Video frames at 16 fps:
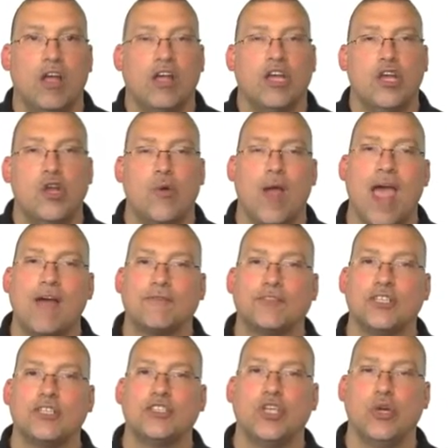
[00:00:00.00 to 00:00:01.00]
you have
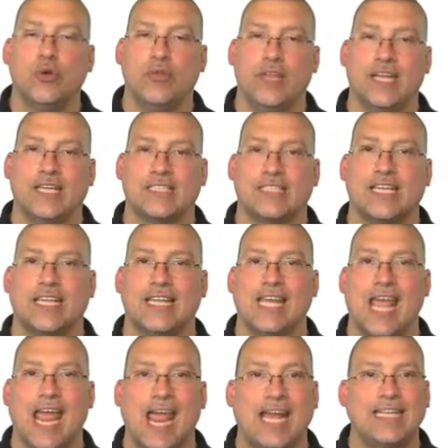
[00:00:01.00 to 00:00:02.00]
to do this to
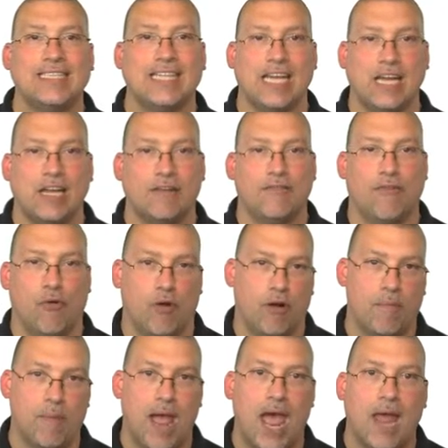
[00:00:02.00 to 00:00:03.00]
the 18
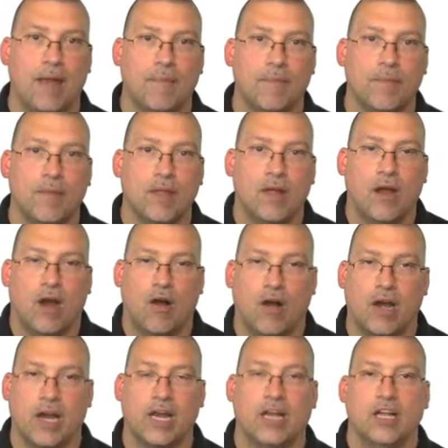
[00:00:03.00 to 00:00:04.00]
format. All
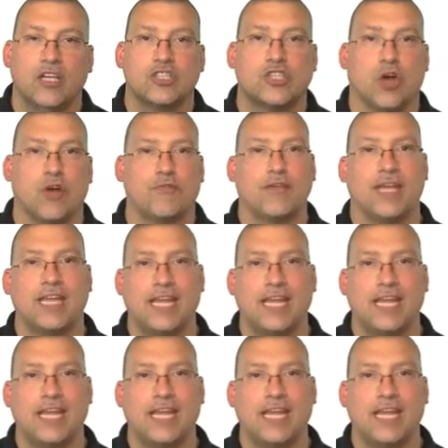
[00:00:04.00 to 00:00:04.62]
right. So if you